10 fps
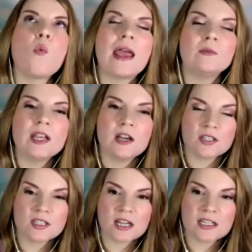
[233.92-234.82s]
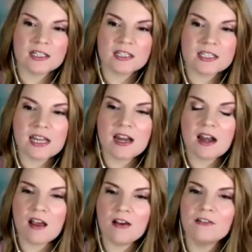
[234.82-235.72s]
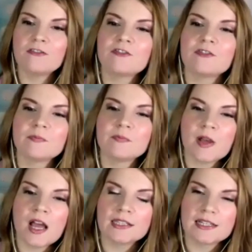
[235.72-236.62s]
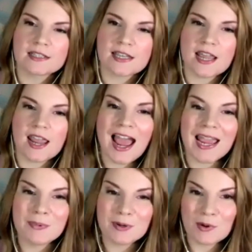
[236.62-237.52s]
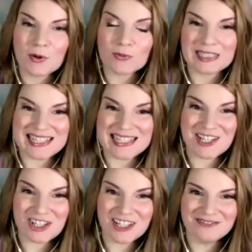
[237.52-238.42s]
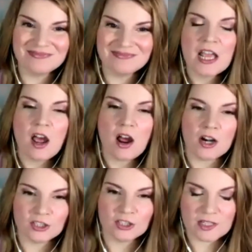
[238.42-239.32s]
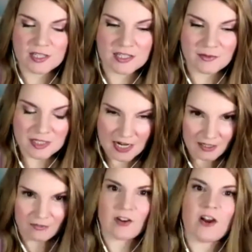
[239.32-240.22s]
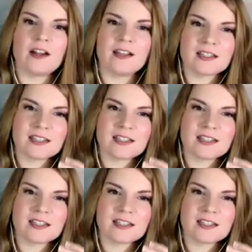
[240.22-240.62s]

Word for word: when we are stuck in a state of, let's say, hypermobilization, our nervous system is kind of on